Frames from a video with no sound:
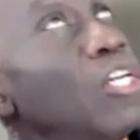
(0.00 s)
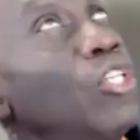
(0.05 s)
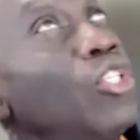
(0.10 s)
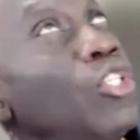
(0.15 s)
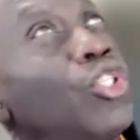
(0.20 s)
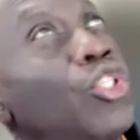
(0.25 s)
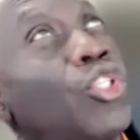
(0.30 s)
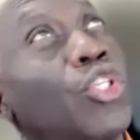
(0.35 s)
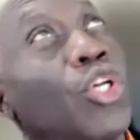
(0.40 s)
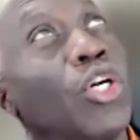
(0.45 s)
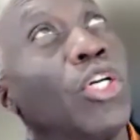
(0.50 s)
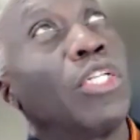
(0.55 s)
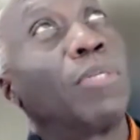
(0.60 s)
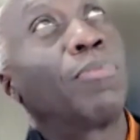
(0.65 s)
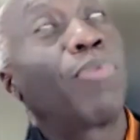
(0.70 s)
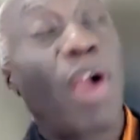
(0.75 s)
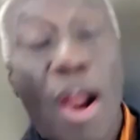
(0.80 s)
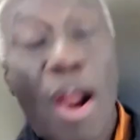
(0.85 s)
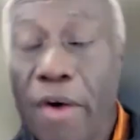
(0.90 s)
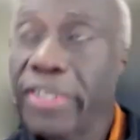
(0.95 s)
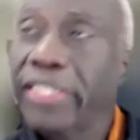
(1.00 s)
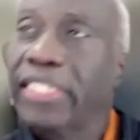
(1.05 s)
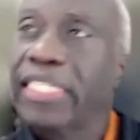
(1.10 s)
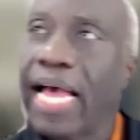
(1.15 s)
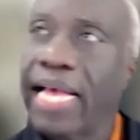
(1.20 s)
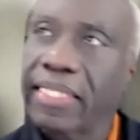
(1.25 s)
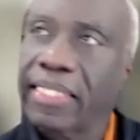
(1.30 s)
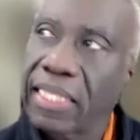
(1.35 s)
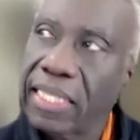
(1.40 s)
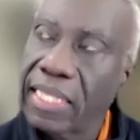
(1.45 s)
should
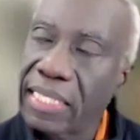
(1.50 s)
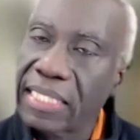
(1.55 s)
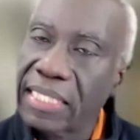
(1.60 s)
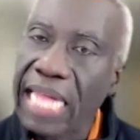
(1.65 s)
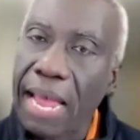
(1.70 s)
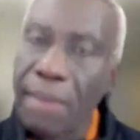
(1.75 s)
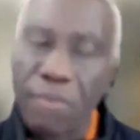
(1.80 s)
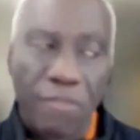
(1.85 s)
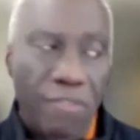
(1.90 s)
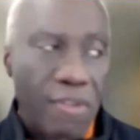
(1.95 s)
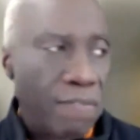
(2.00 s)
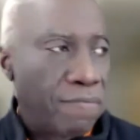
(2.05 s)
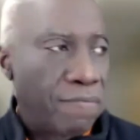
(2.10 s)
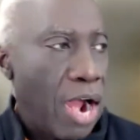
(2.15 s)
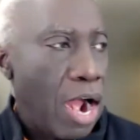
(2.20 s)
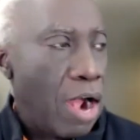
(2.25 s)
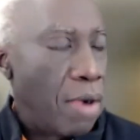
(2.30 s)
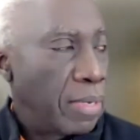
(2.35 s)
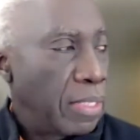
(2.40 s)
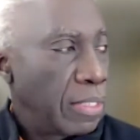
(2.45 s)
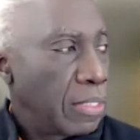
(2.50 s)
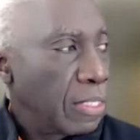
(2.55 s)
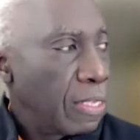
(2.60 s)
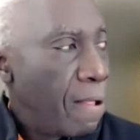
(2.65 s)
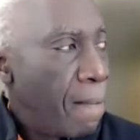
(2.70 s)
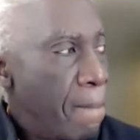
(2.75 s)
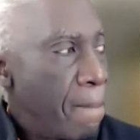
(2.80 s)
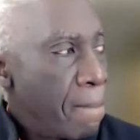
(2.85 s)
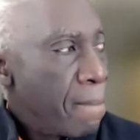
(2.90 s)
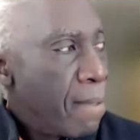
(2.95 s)
prioritize in this type of environment,
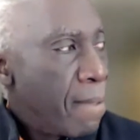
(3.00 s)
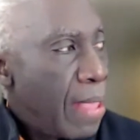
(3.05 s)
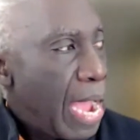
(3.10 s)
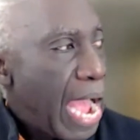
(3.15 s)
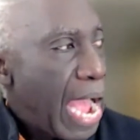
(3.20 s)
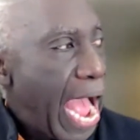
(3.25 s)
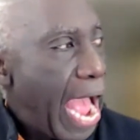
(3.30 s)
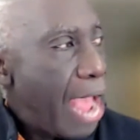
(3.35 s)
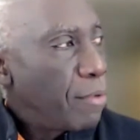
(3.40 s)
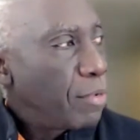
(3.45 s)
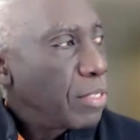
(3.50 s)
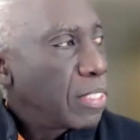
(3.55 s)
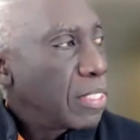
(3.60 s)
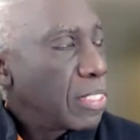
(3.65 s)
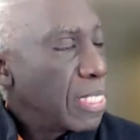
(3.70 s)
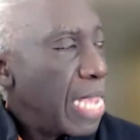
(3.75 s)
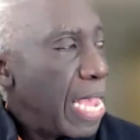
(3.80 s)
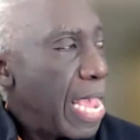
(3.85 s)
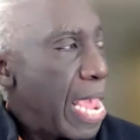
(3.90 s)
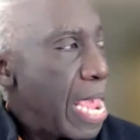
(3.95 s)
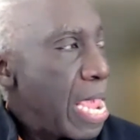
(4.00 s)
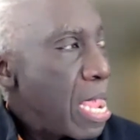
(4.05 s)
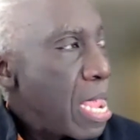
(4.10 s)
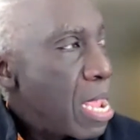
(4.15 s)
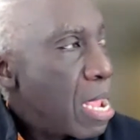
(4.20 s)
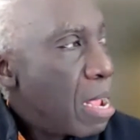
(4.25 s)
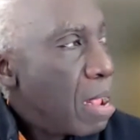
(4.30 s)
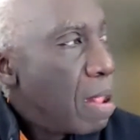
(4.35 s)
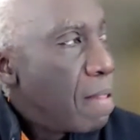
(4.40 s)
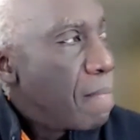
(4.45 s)
I would say
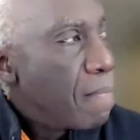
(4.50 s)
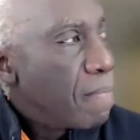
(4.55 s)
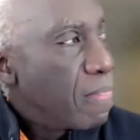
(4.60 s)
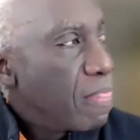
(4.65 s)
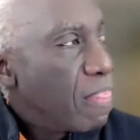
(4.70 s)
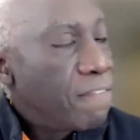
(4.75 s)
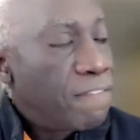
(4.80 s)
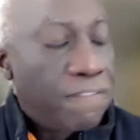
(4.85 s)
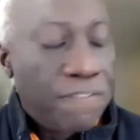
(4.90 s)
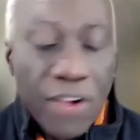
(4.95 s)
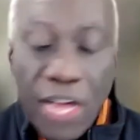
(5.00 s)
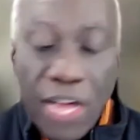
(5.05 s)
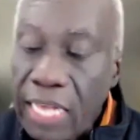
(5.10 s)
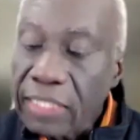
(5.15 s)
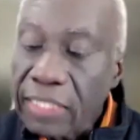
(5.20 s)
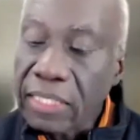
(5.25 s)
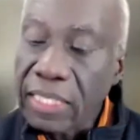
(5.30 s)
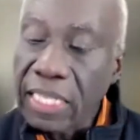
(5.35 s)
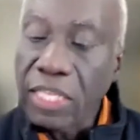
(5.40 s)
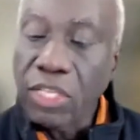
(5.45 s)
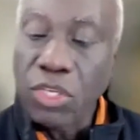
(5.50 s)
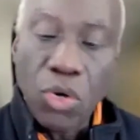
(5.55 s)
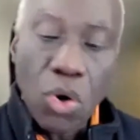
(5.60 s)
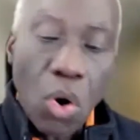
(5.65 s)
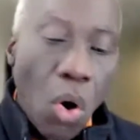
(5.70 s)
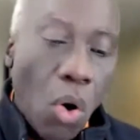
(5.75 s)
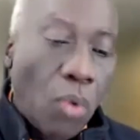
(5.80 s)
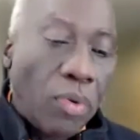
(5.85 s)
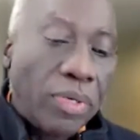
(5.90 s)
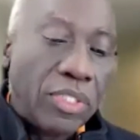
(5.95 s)
the first thing you
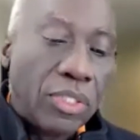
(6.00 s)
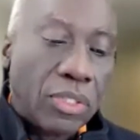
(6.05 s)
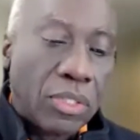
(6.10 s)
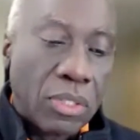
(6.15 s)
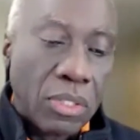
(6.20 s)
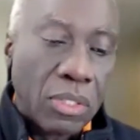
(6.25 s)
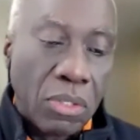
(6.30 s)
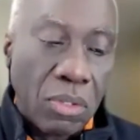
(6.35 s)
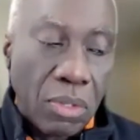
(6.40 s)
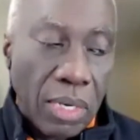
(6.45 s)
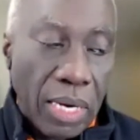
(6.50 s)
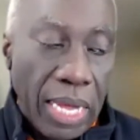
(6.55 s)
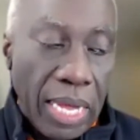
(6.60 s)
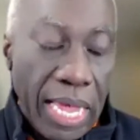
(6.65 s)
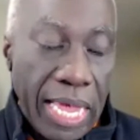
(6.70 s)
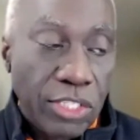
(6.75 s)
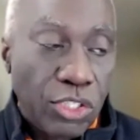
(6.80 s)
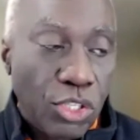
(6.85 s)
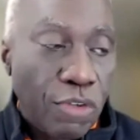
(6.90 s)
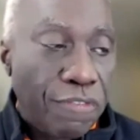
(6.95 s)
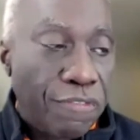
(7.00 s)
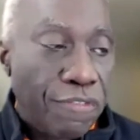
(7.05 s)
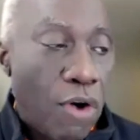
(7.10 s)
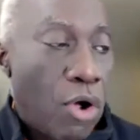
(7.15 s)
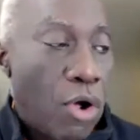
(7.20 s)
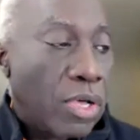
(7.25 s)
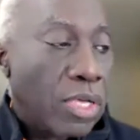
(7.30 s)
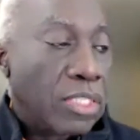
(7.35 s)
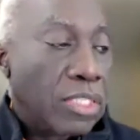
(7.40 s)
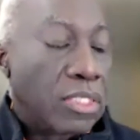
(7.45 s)
always do is you
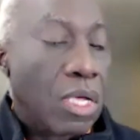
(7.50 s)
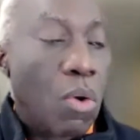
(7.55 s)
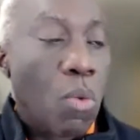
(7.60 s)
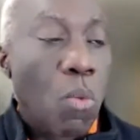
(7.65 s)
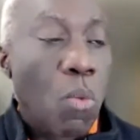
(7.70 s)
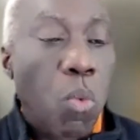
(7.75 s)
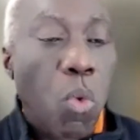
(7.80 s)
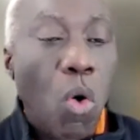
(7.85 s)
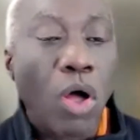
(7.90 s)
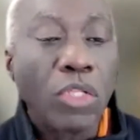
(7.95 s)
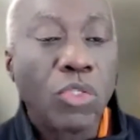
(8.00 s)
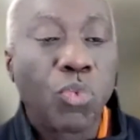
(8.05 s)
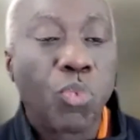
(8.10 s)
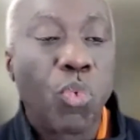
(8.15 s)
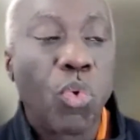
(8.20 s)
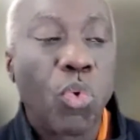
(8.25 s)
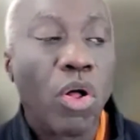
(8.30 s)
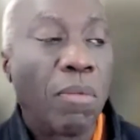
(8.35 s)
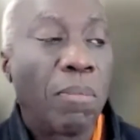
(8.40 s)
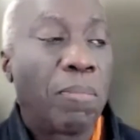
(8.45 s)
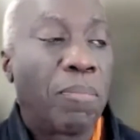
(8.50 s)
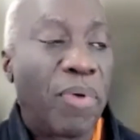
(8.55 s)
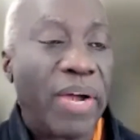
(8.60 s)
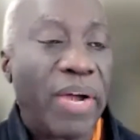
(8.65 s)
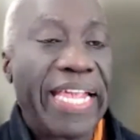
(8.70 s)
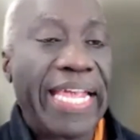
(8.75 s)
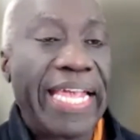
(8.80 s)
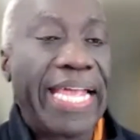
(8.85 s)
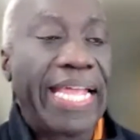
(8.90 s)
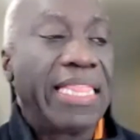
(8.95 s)
focus on what will
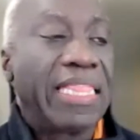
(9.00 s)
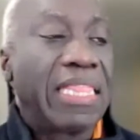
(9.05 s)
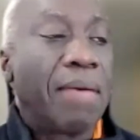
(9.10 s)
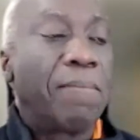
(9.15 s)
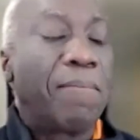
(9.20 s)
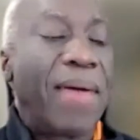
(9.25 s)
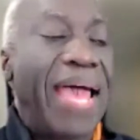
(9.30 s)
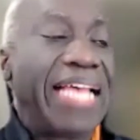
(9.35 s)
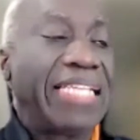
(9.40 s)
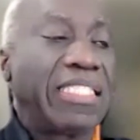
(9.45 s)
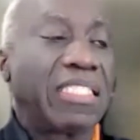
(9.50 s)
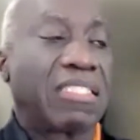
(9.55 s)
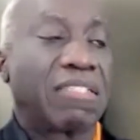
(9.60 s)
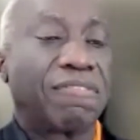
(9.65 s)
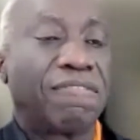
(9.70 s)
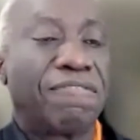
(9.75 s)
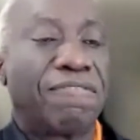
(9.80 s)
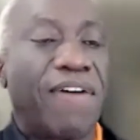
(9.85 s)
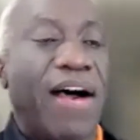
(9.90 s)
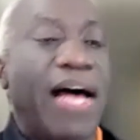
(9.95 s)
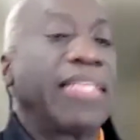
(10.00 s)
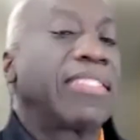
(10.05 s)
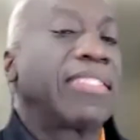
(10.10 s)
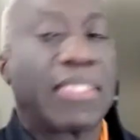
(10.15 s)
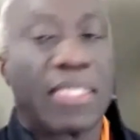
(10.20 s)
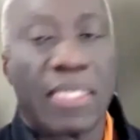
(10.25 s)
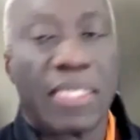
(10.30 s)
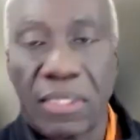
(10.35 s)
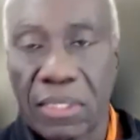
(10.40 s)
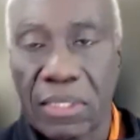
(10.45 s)
bring in the best
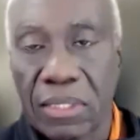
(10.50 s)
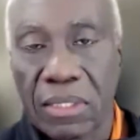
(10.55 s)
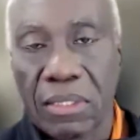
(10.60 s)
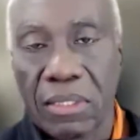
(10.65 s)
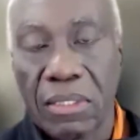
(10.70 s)
fastest.